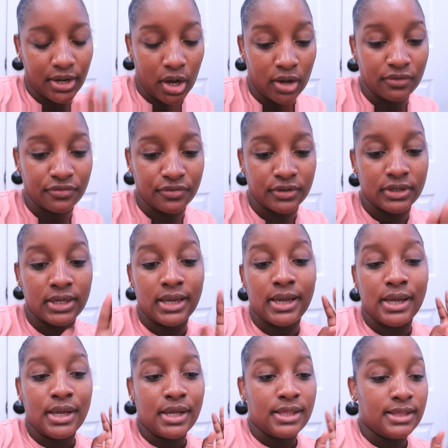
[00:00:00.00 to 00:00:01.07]
of
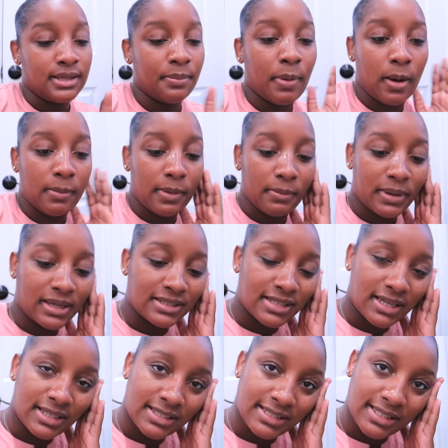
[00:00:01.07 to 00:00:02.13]
the apartment because
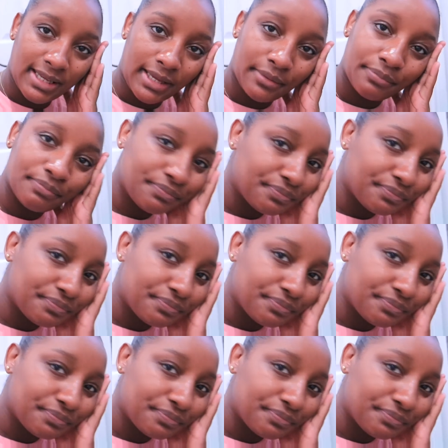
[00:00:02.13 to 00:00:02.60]
honestly,